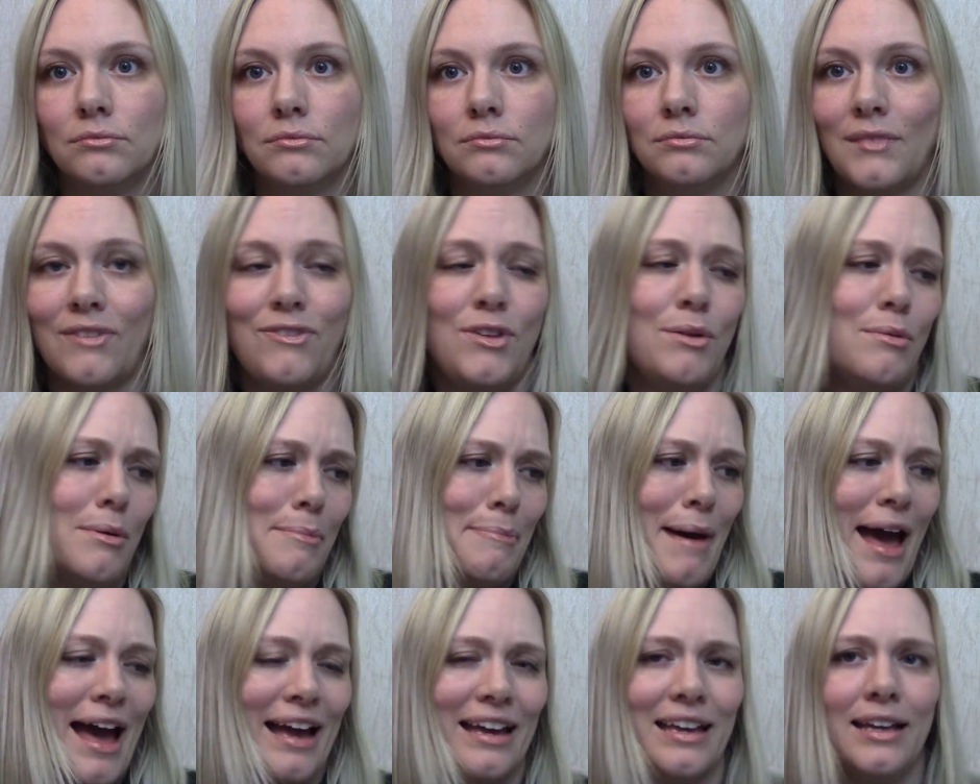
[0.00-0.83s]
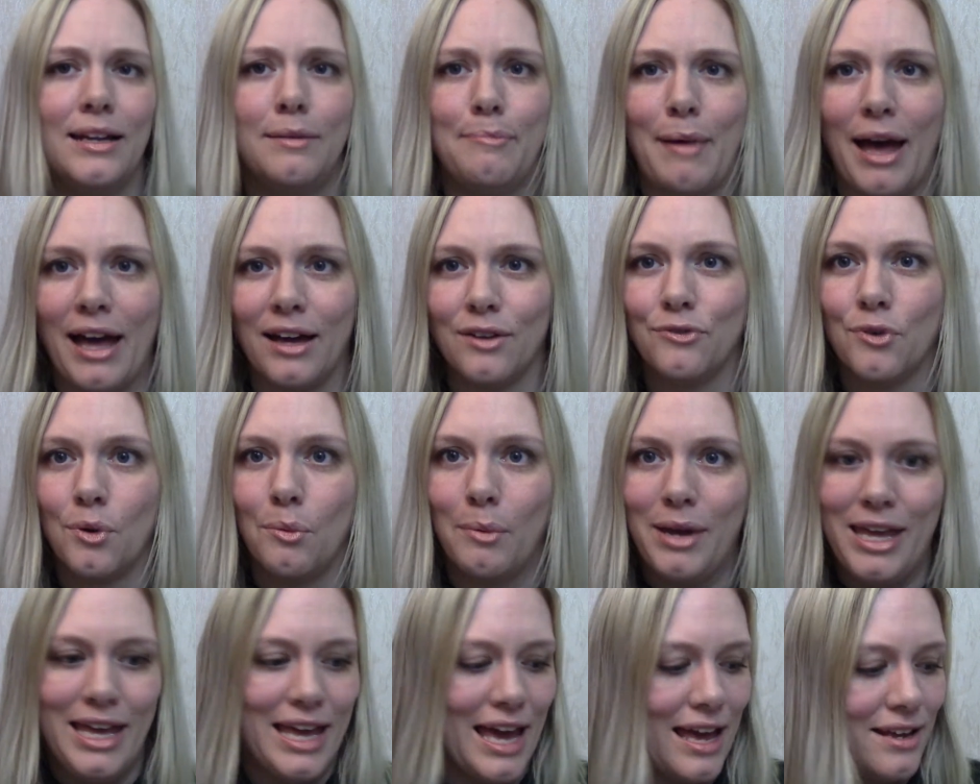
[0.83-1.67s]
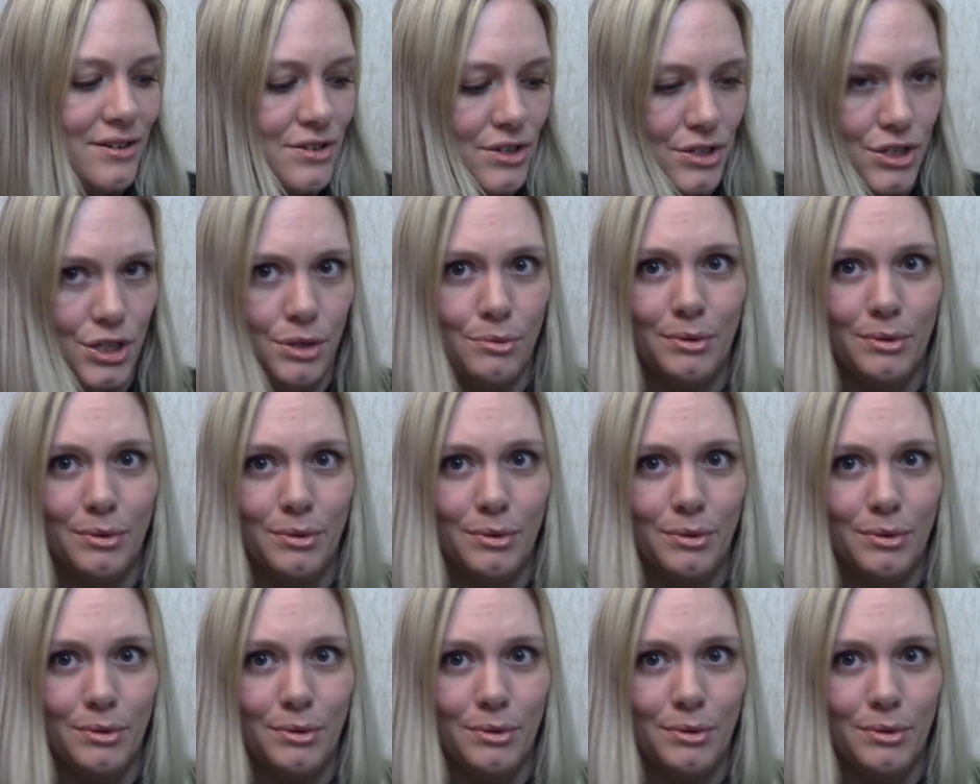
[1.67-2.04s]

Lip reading: If you were packing a bag for a weekend and you were